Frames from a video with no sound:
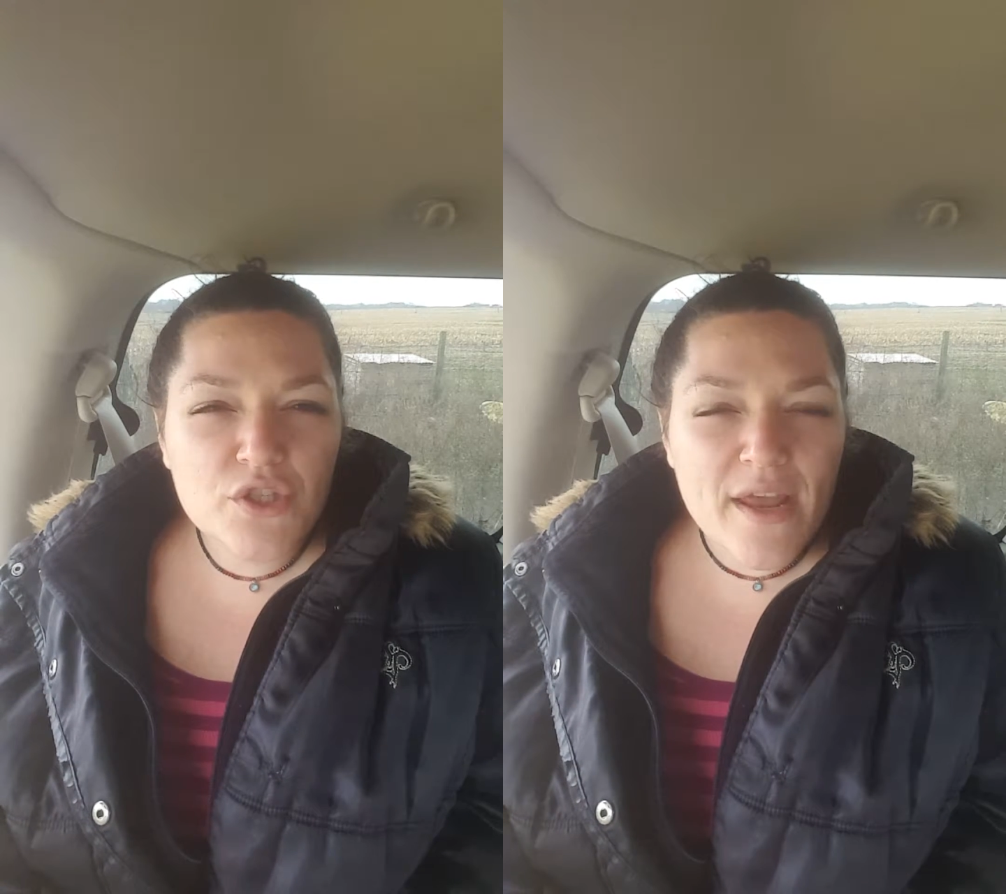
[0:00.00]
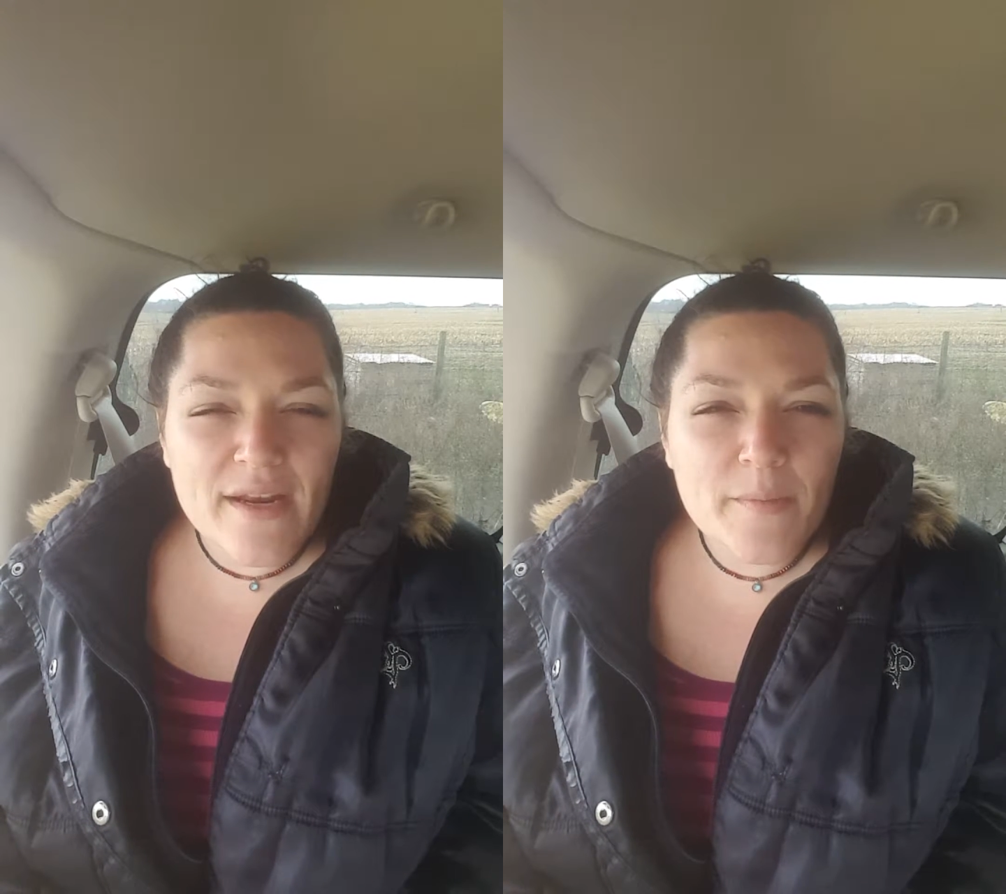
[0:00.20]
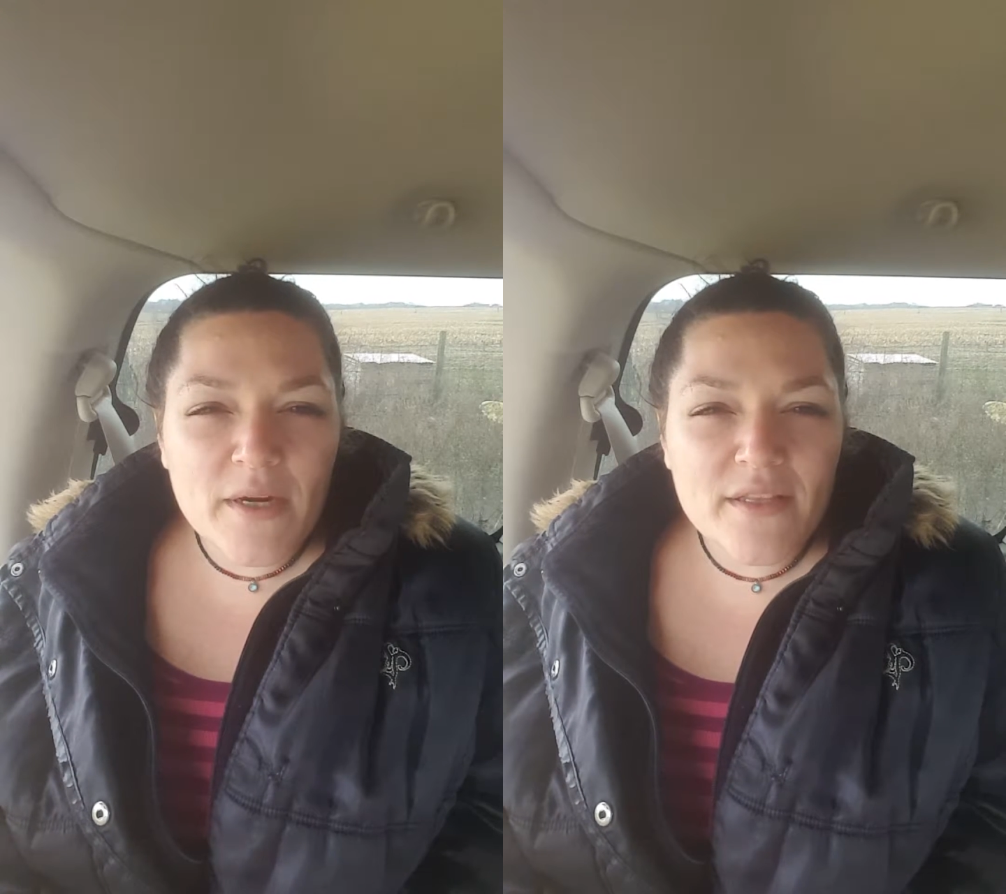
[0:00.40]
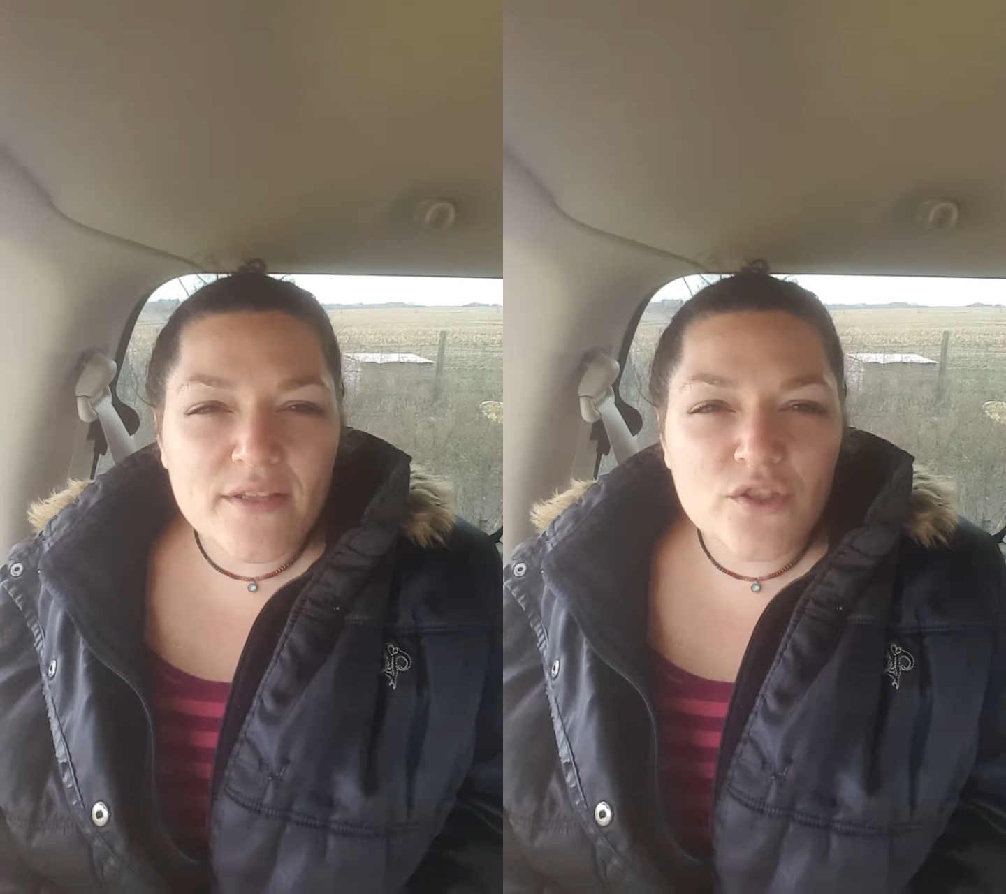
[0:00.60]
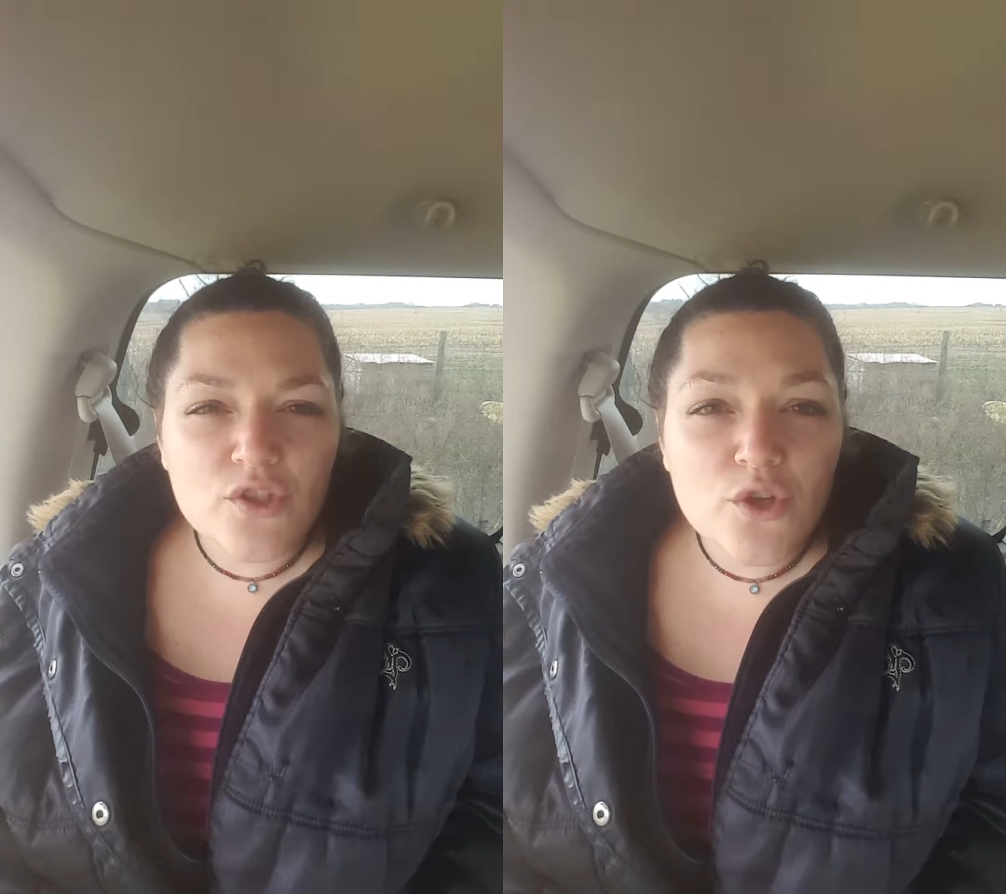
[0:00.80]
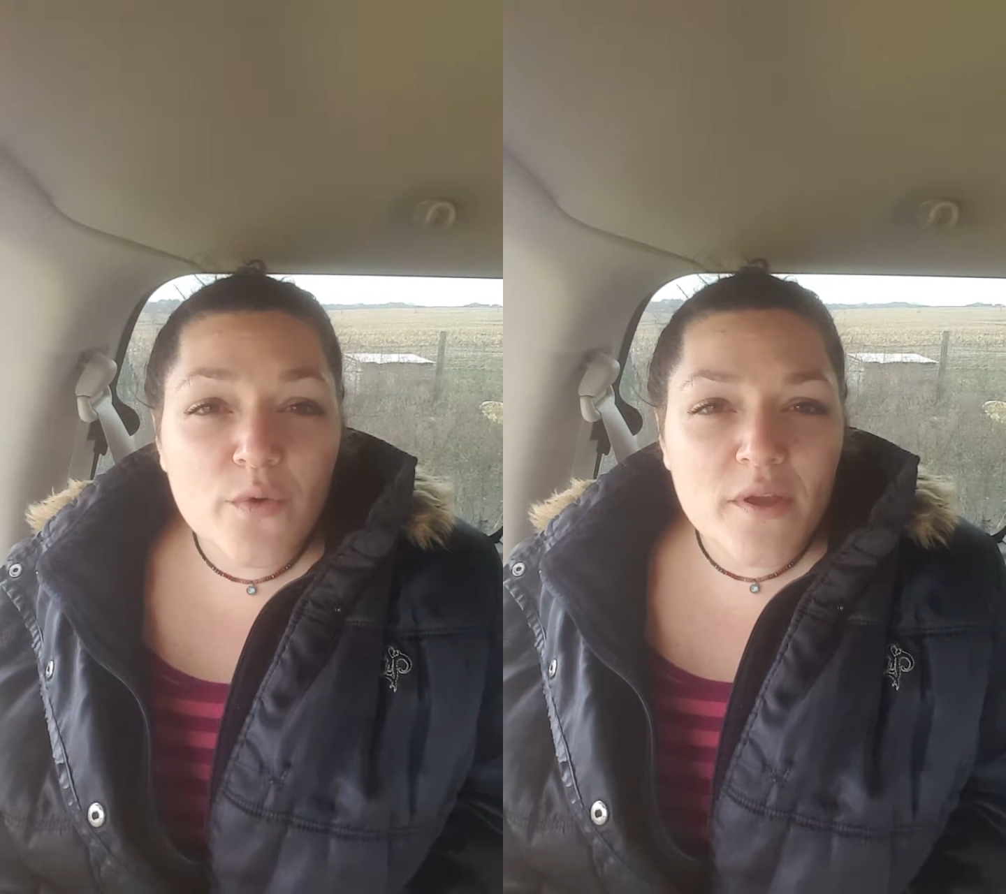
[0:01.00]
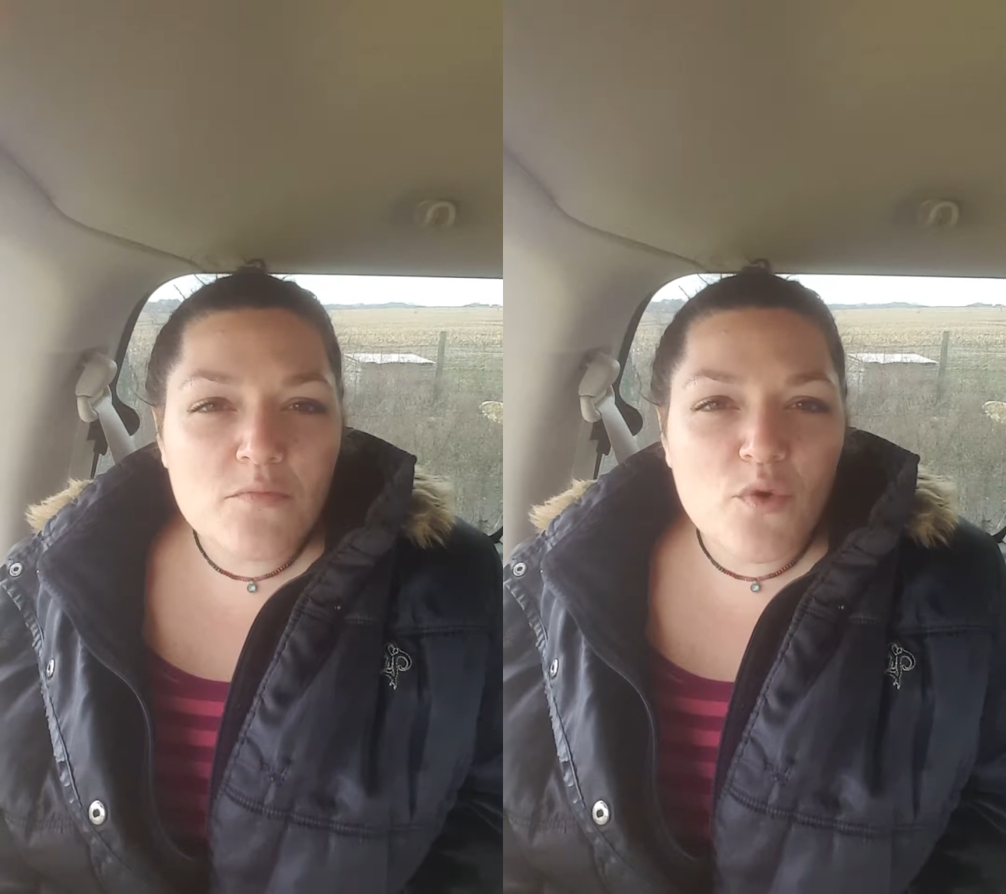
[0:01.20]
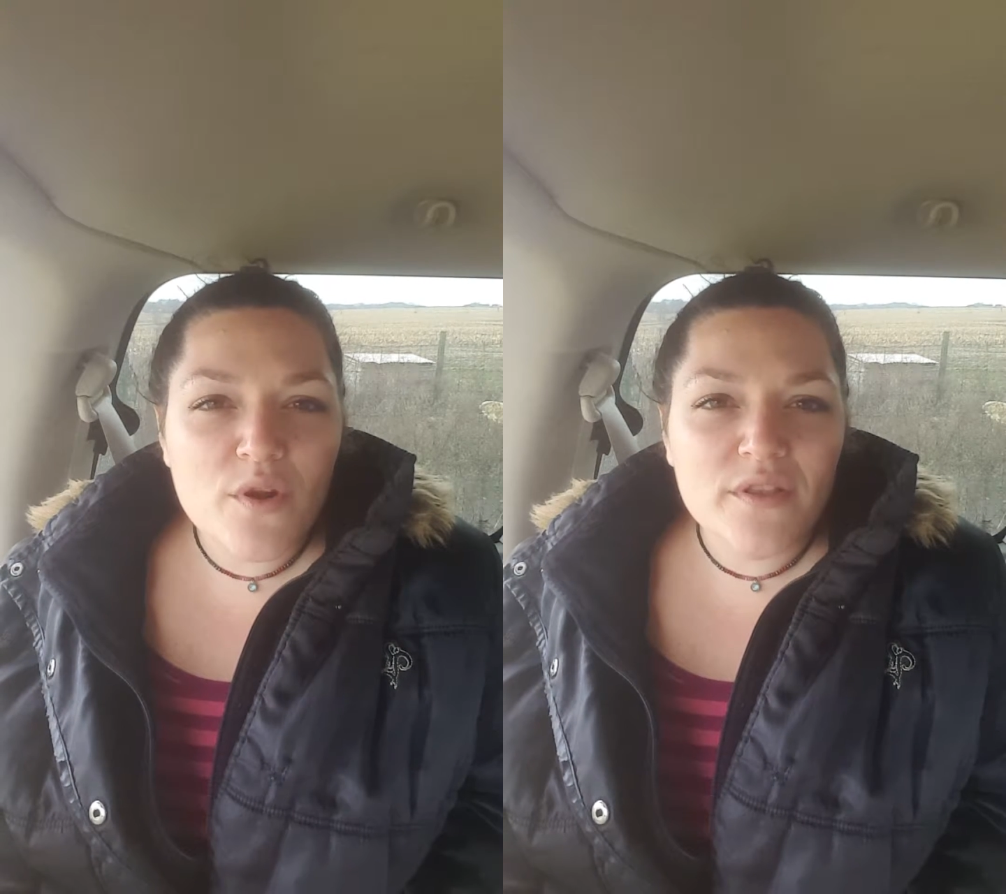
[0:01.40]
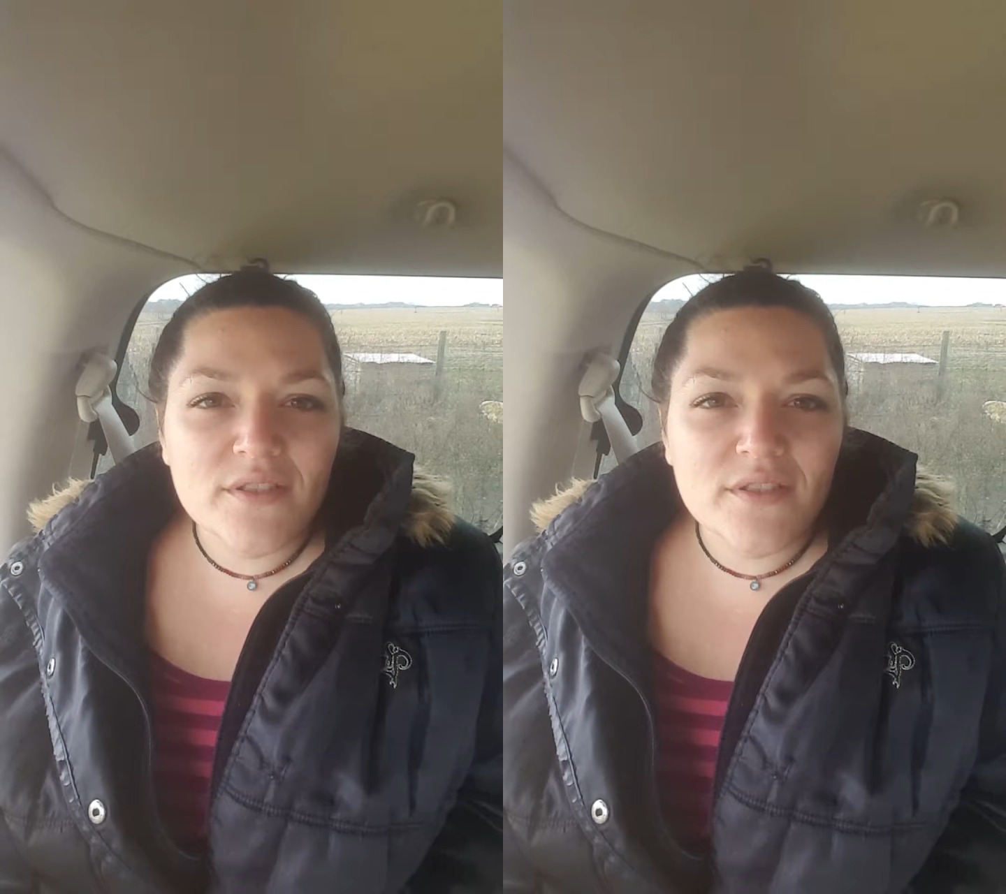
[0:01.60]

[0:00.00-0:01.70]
anybody that's doing more